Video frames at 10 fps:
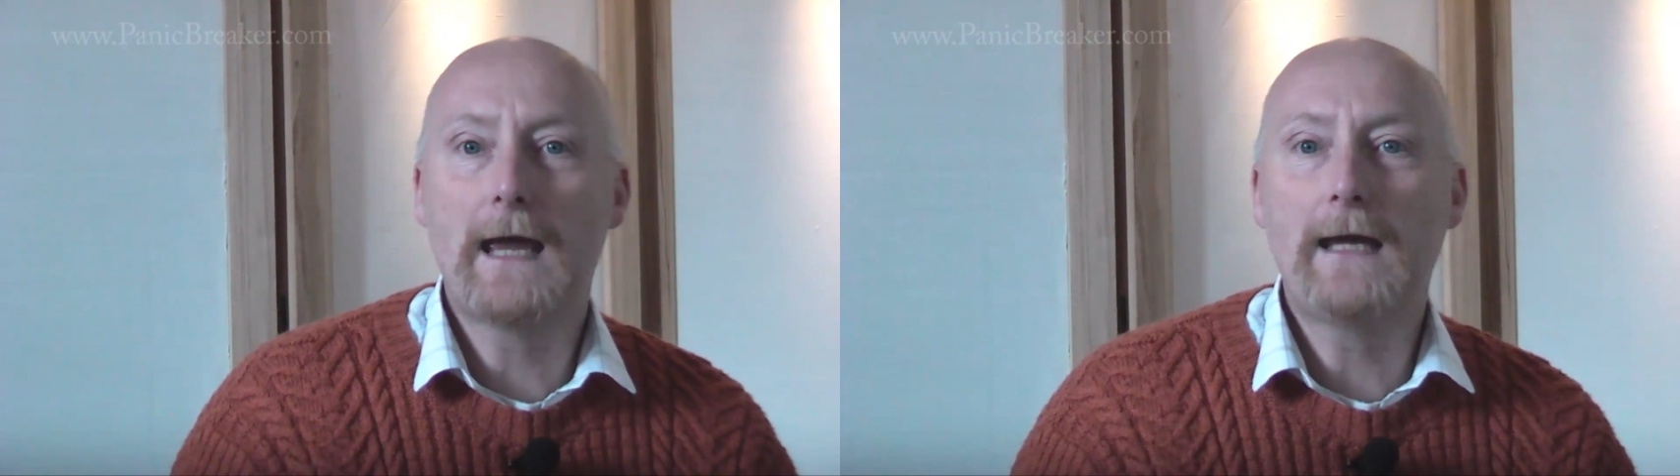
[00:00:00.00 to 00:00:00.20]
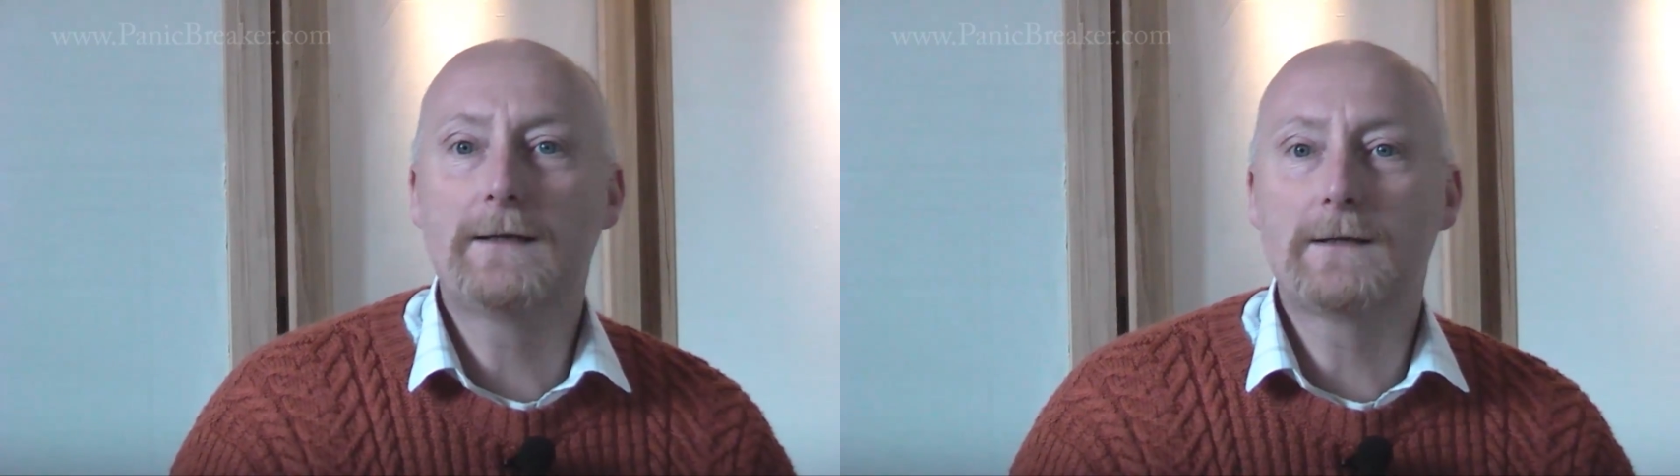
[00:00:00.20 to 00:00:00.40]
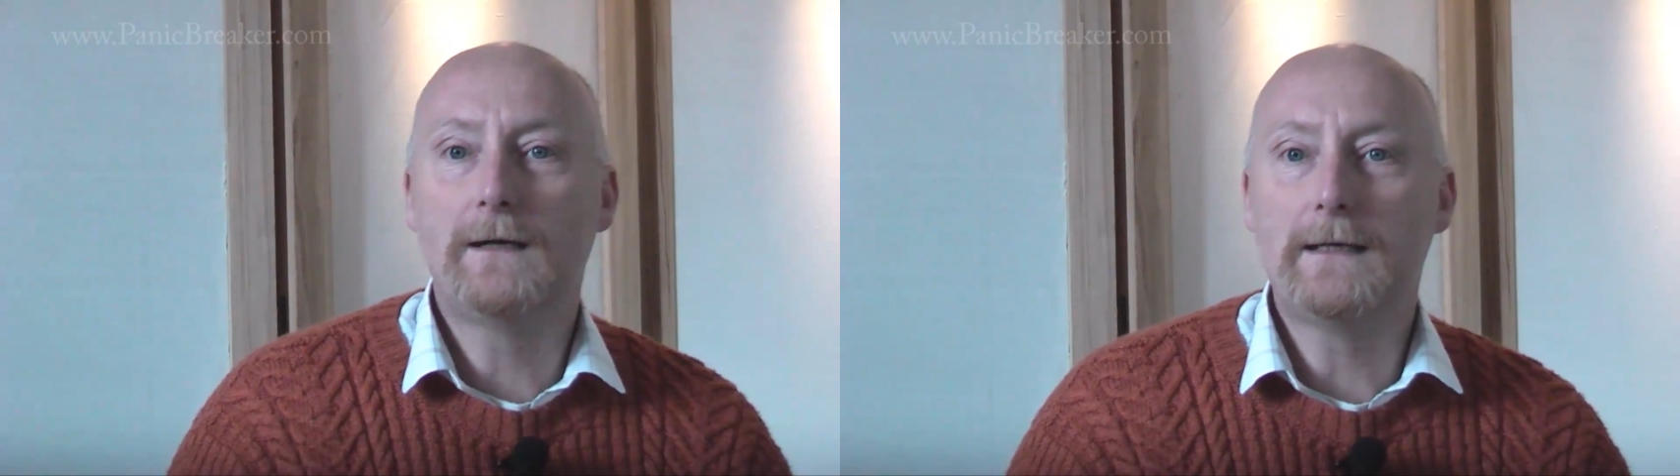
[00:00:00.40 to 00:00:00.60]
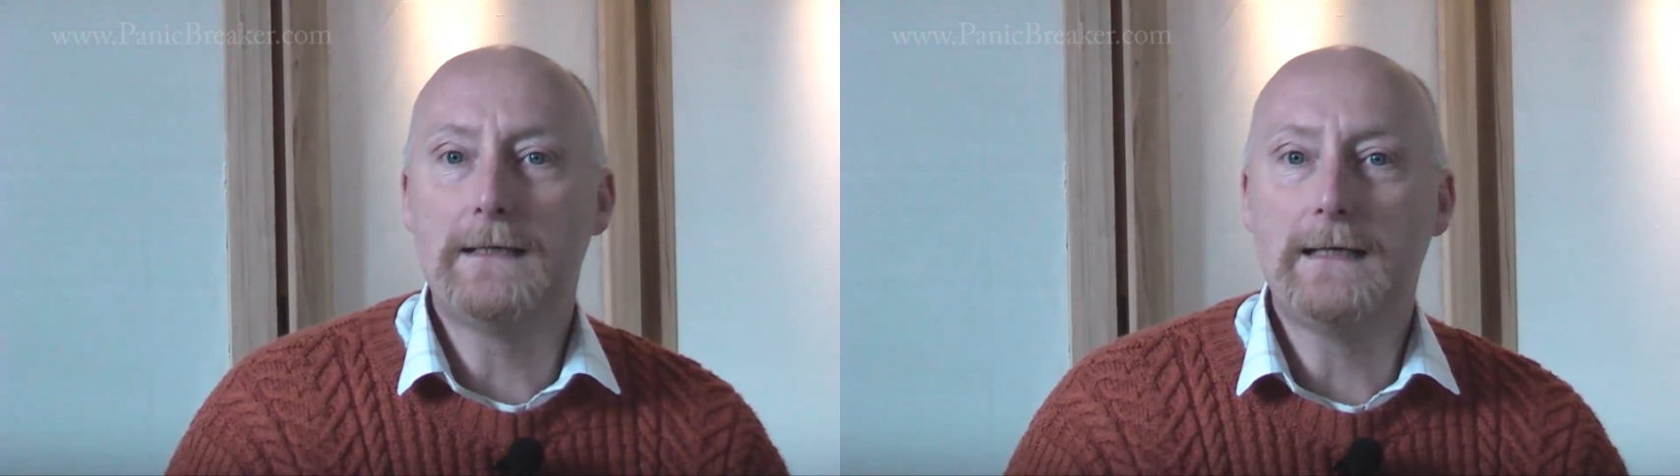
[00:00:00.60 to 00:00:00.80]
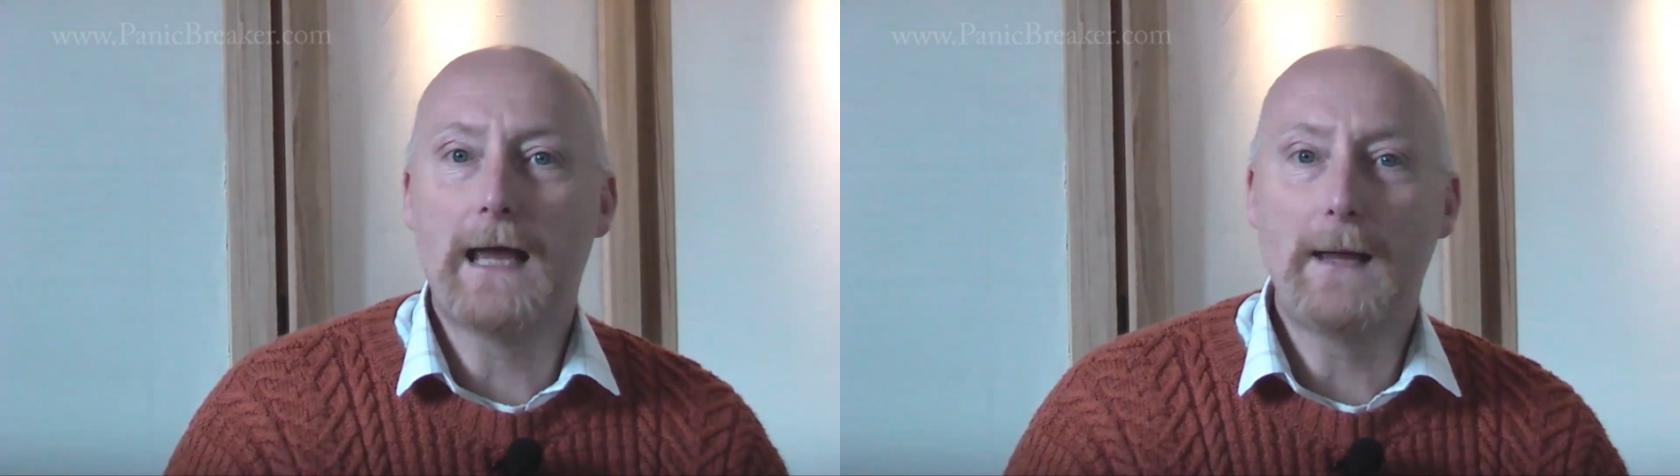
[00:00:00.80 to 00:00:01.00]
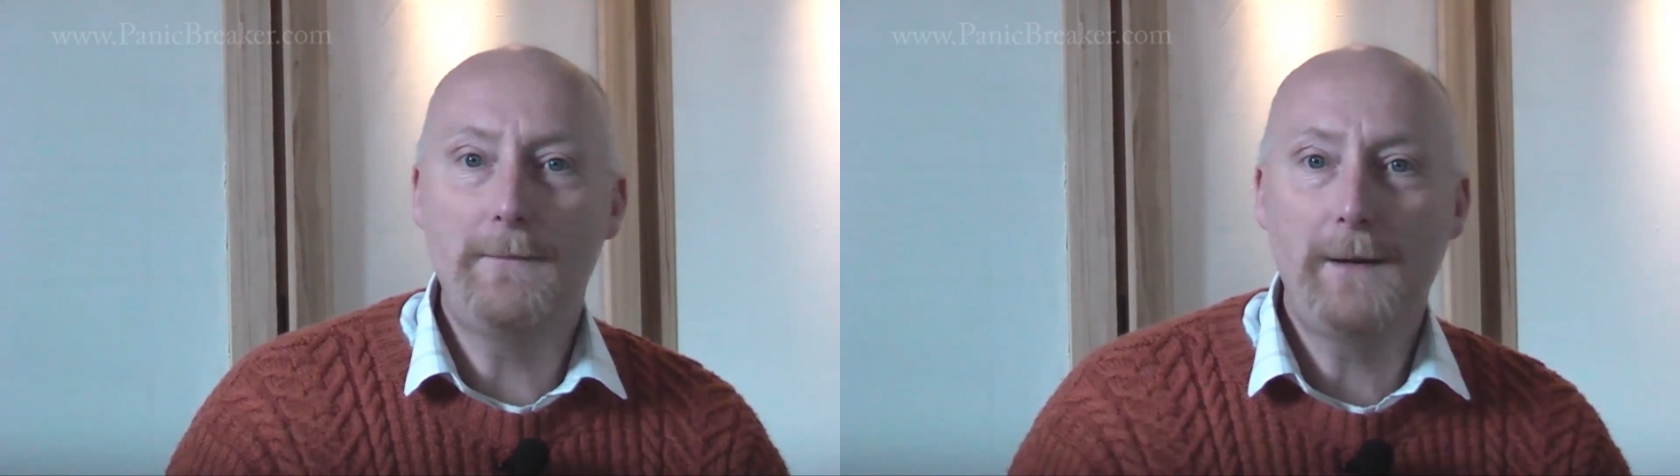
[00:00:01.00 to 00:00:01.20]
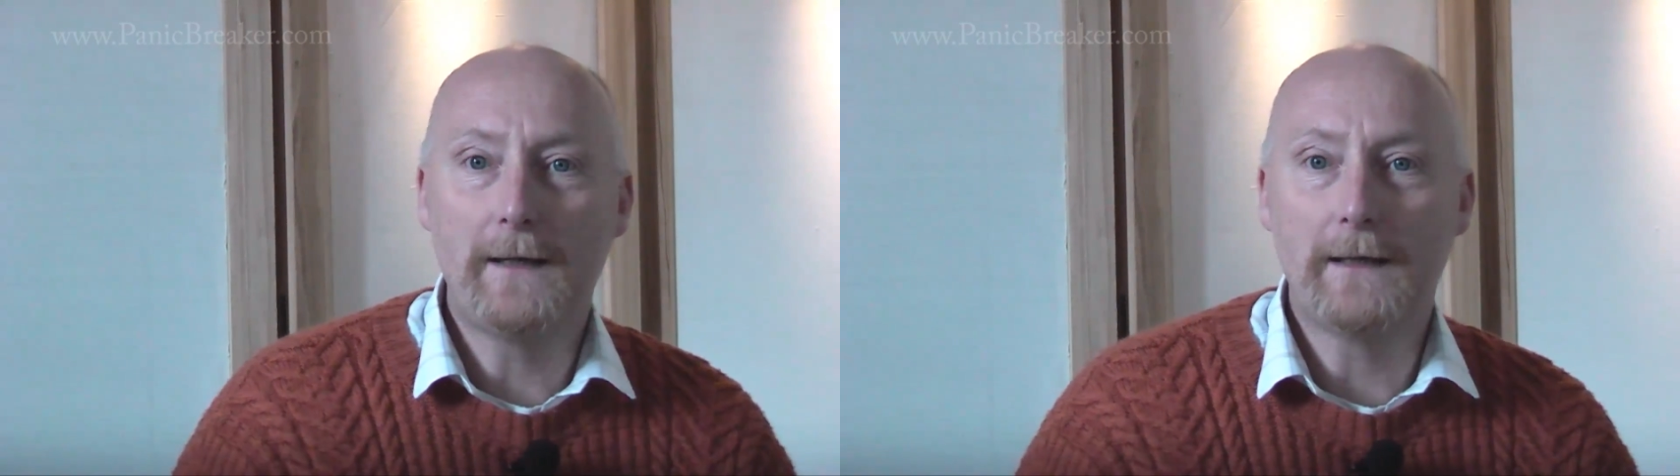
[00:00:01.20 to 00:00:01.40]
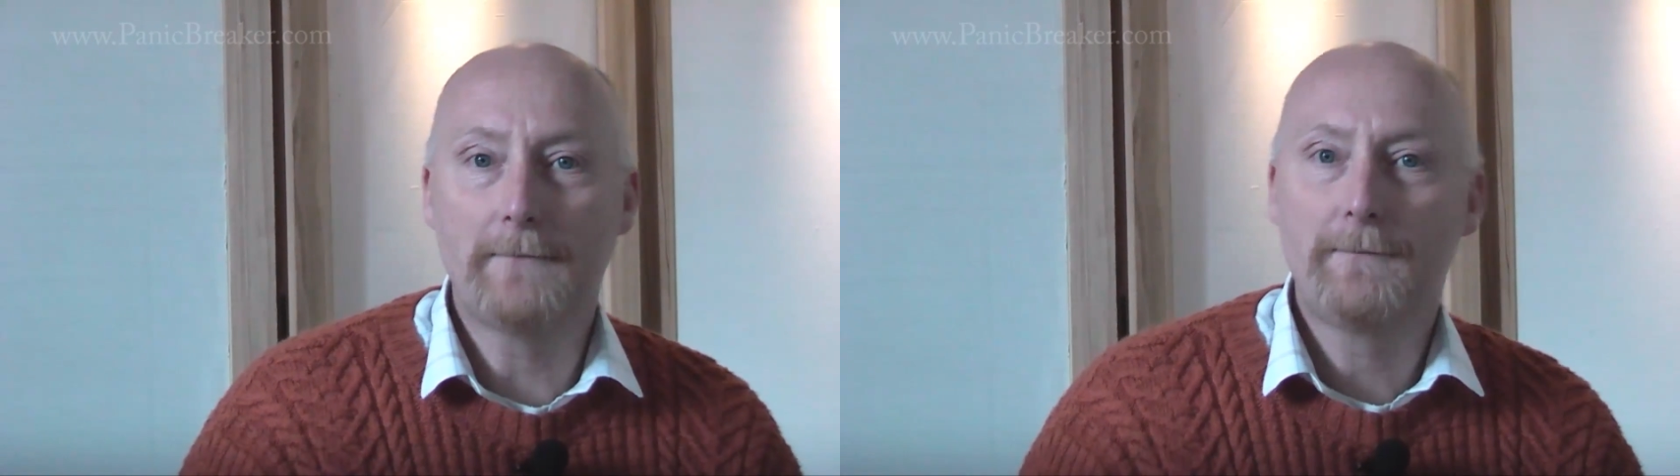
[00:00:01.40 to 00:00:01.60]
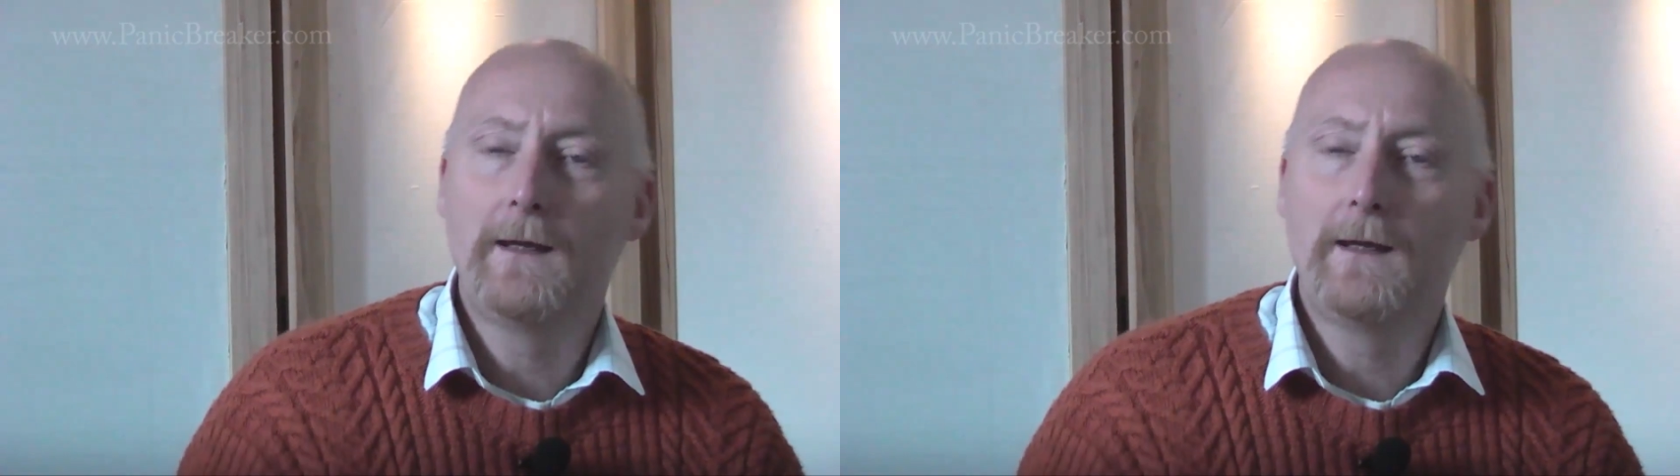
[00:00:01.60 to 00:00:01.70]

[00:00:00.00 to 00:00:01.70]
anxiety and panic,